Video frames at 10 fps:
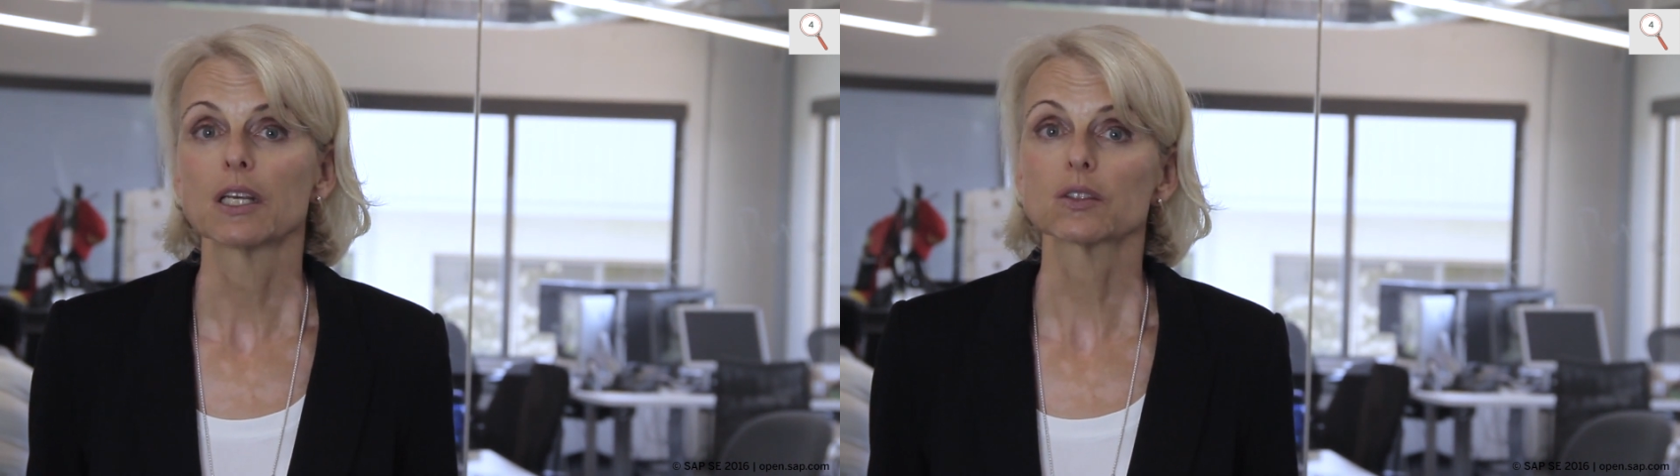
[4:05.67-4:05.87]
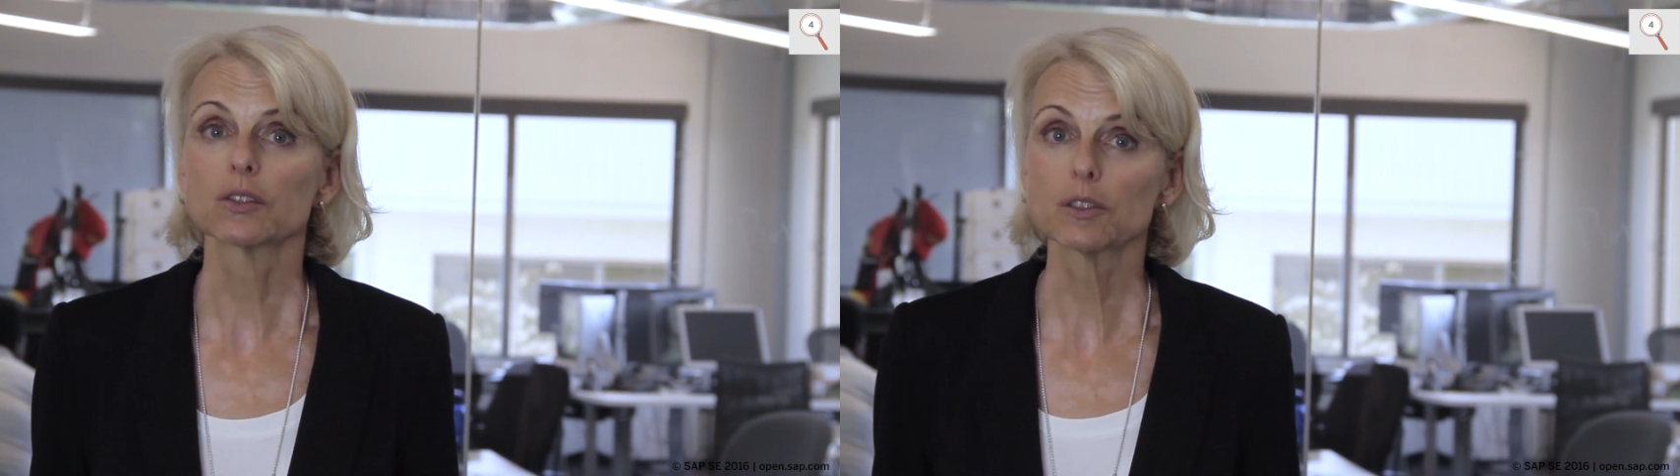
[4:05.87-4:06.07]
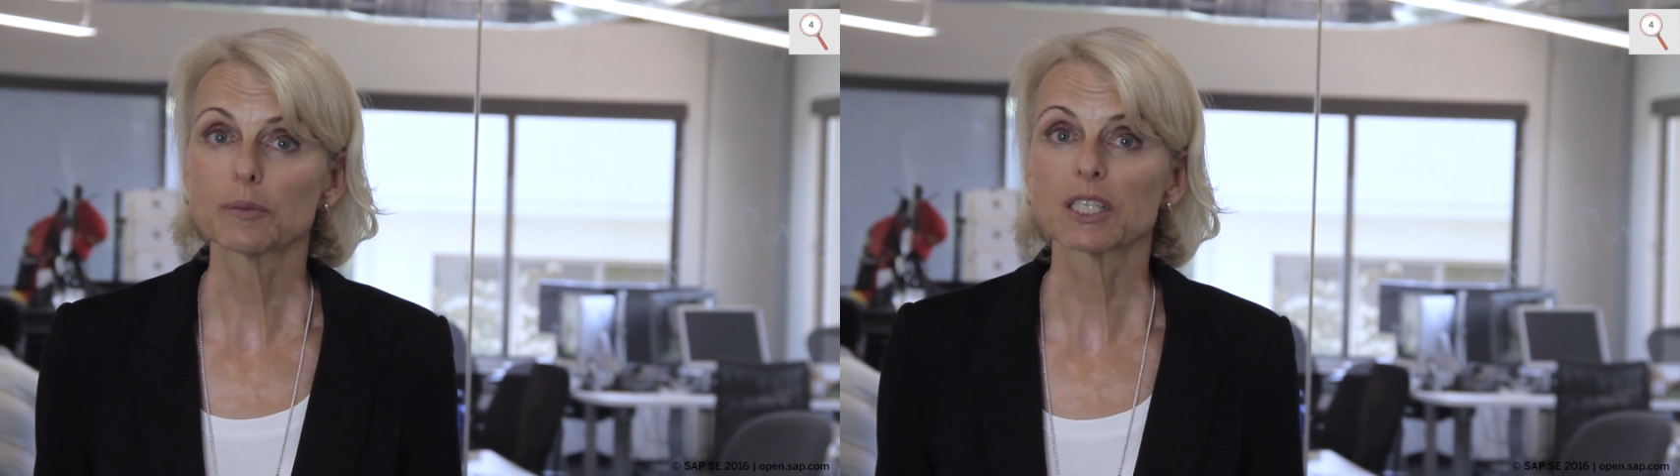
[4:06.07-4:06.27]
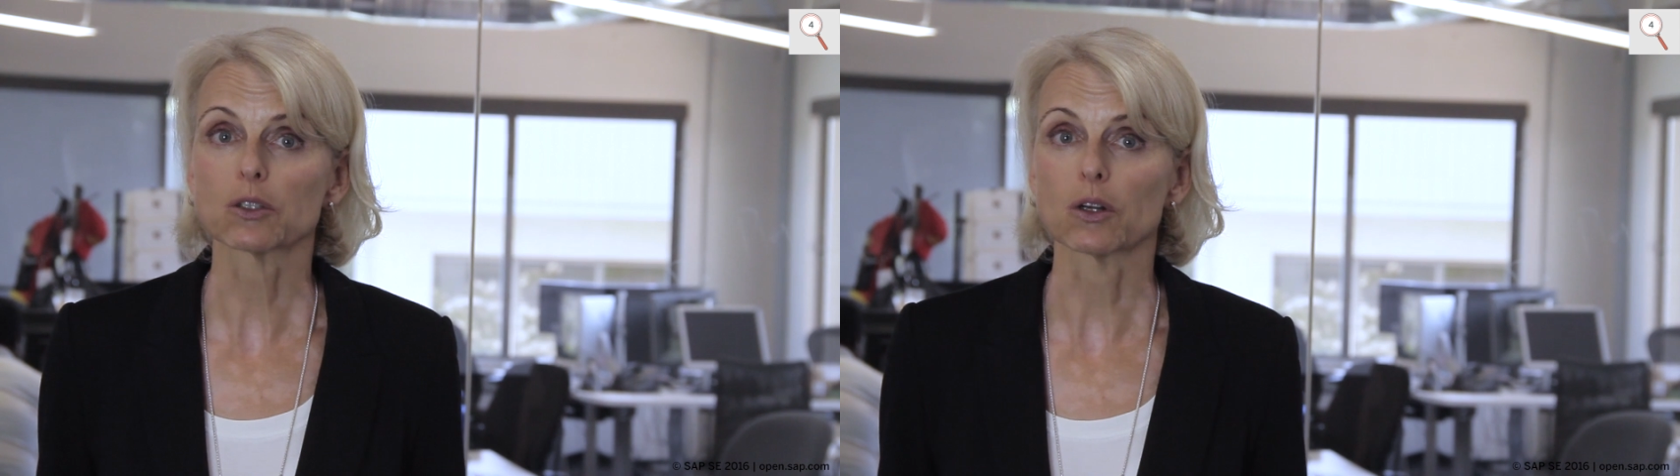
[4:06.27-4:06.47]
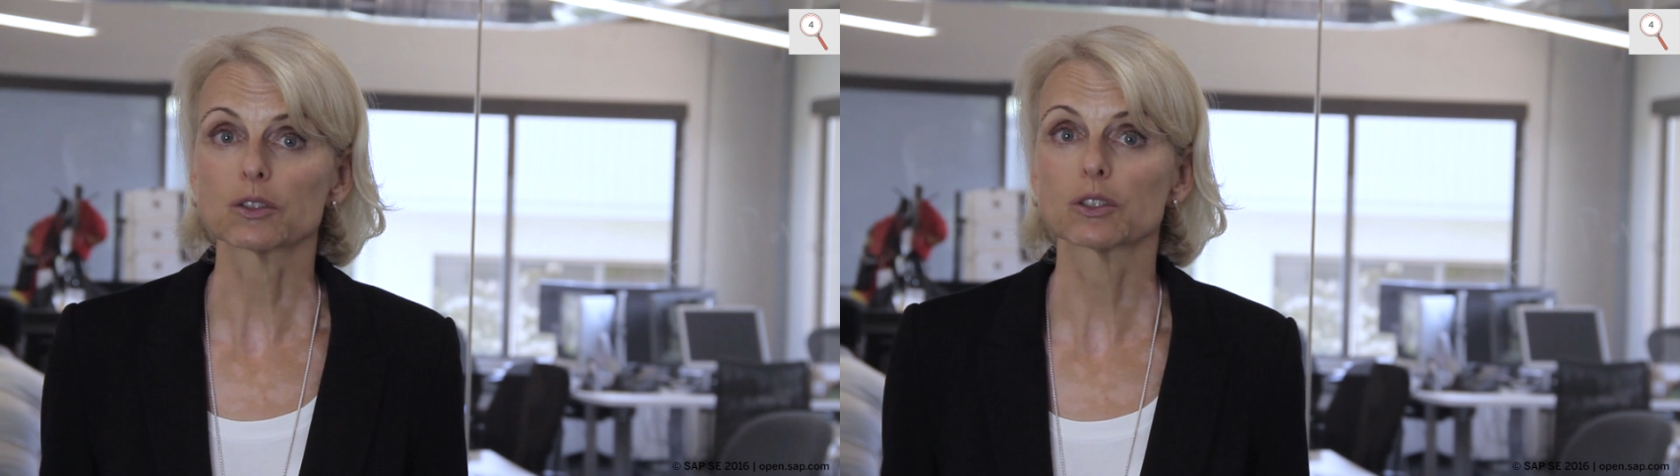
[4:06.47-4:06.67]
so you might
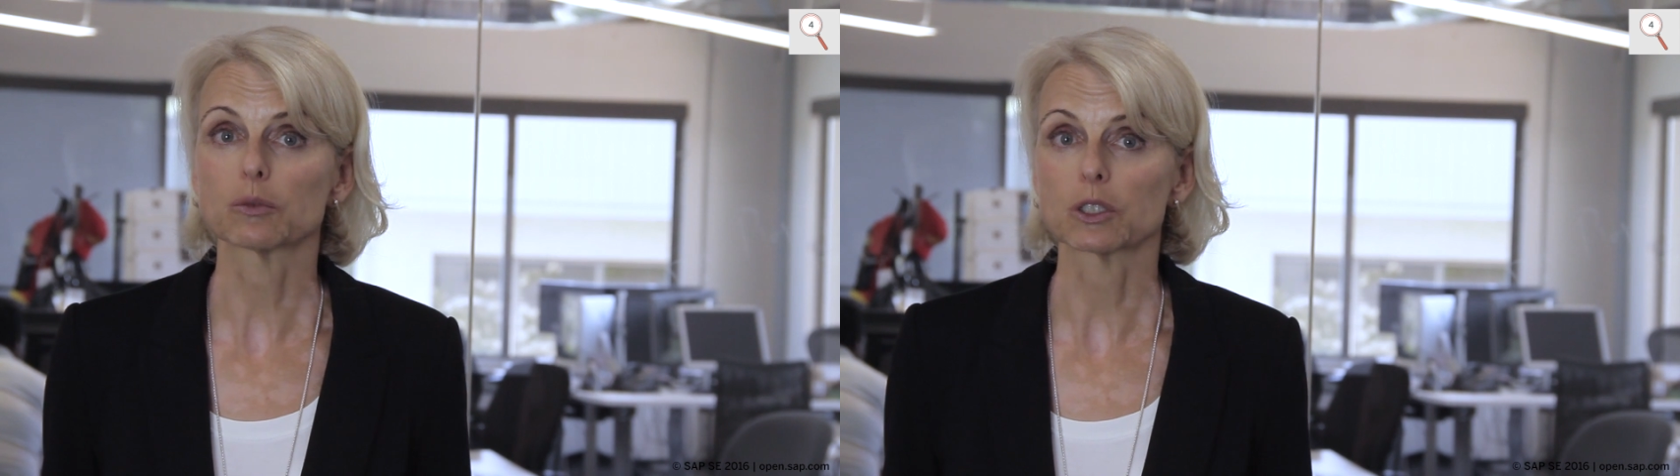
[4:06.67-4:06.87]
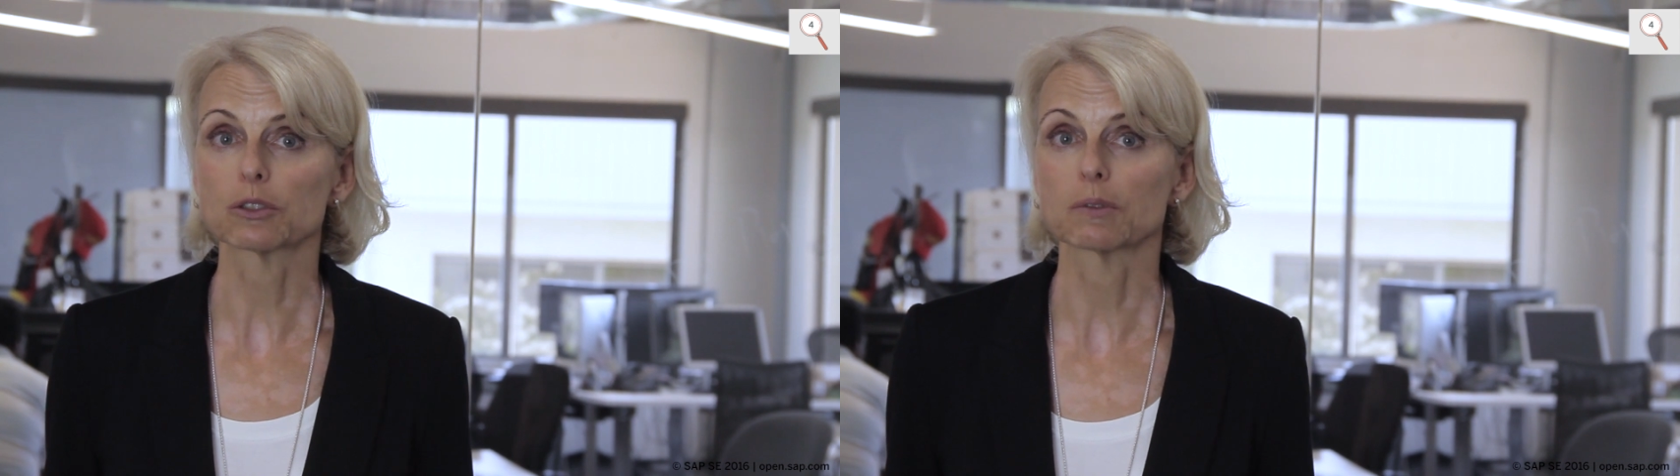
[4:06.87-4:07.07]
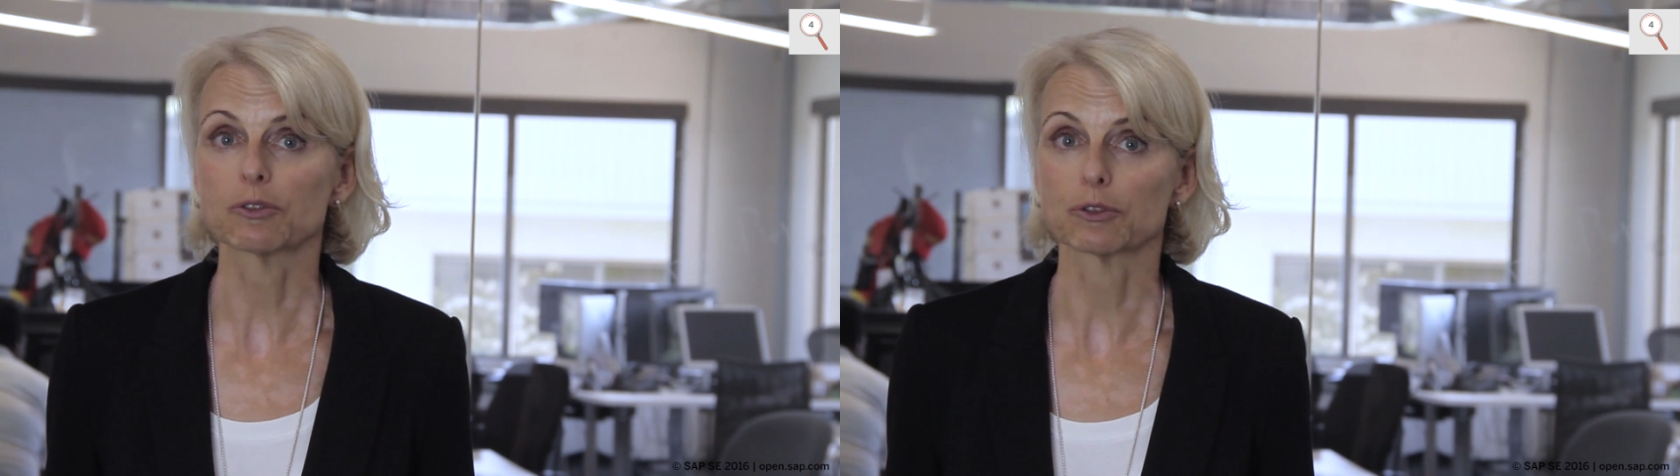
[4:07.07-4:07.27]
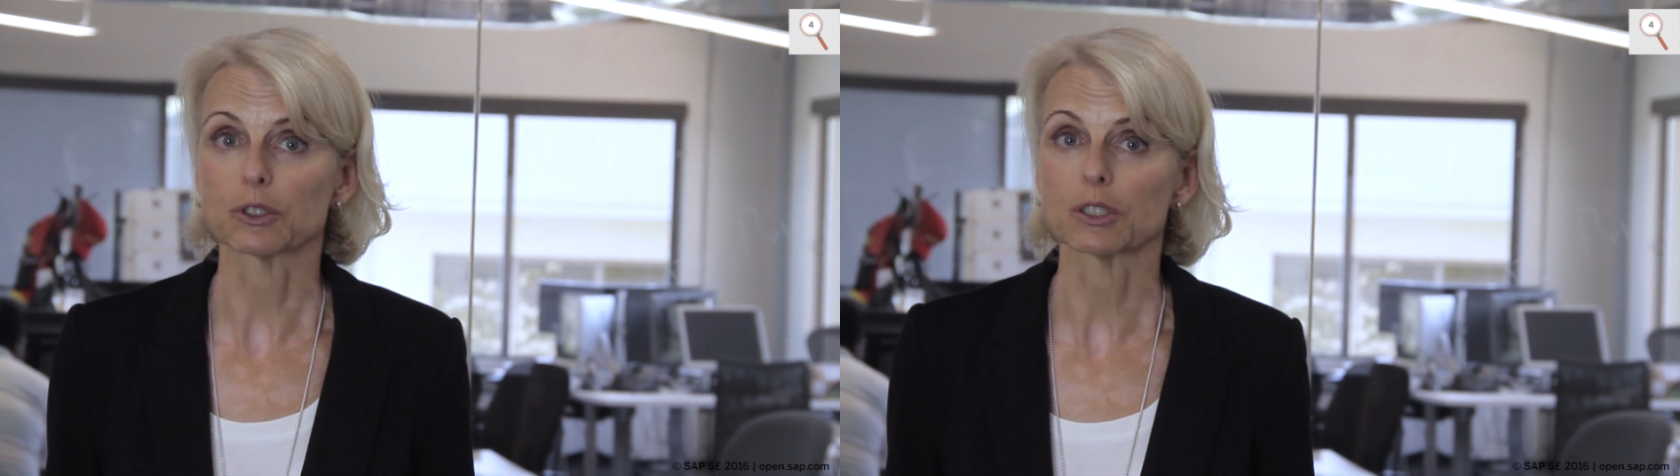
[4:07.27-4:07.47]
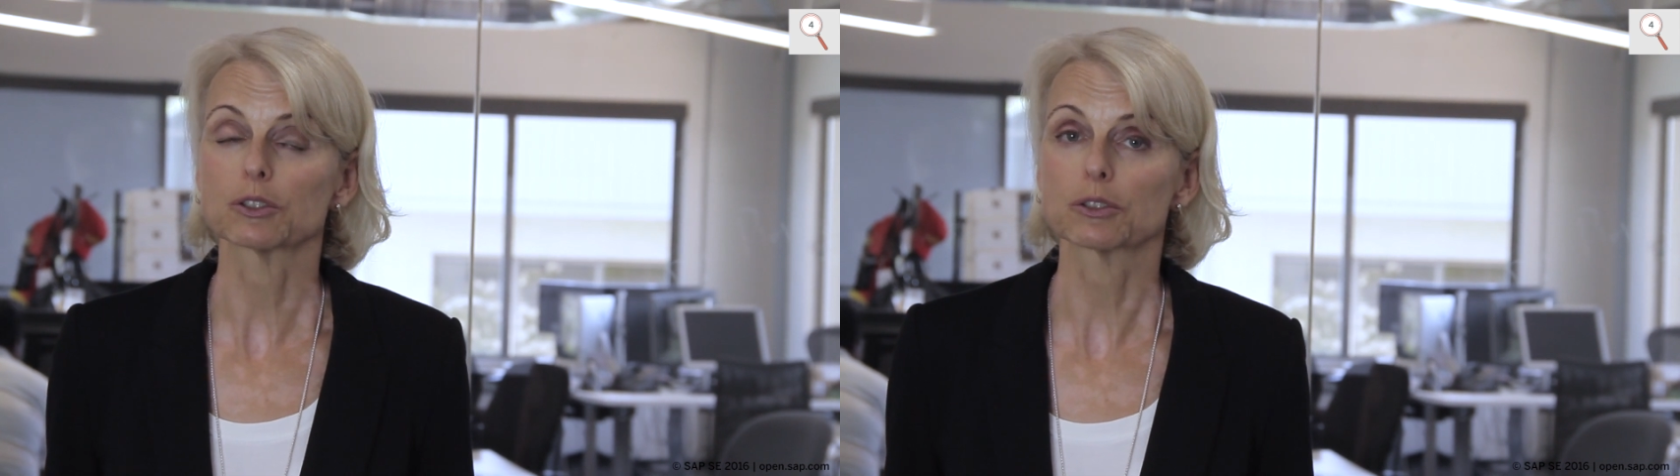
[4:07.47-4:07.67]
also want to refer